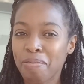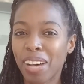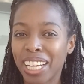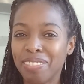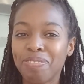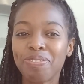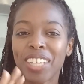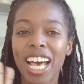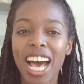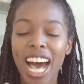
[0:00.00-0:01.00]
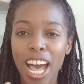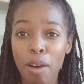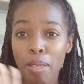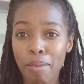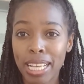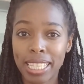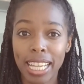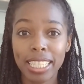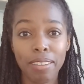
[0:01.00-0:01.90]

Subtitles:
But I hope that makes sense.